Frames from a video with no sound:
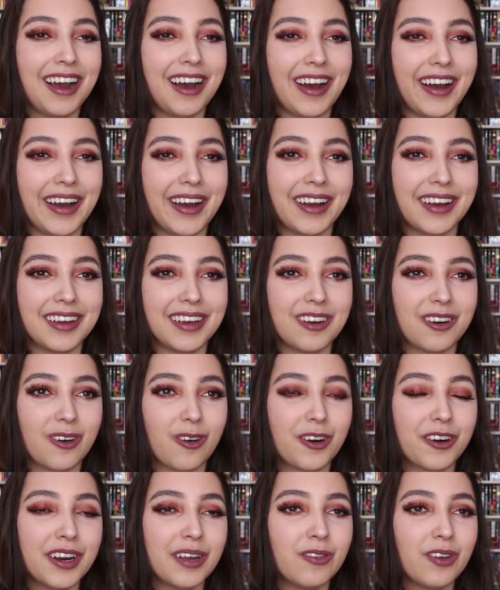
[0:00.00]
Uh,
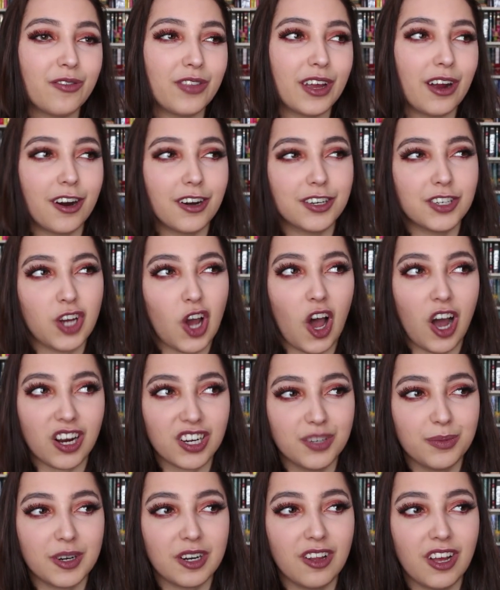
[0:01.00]
or even if they are
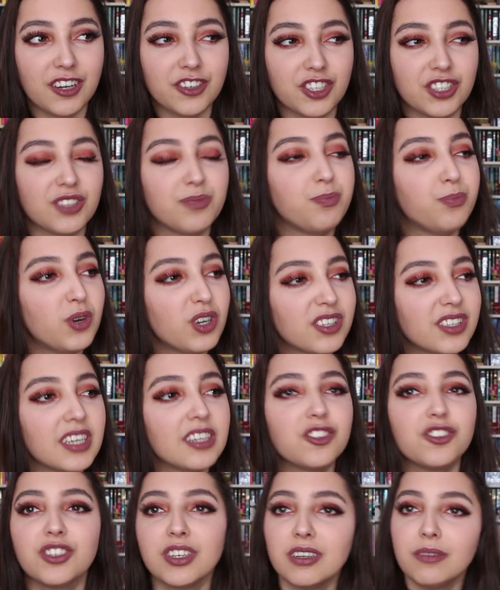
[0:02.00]
talked about a lot, just books
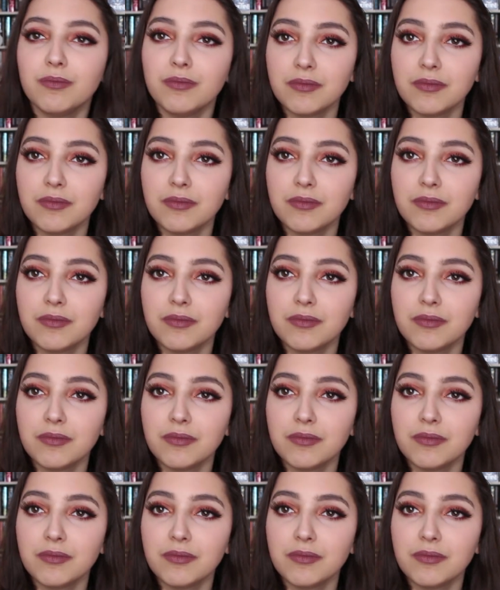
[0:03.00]
that just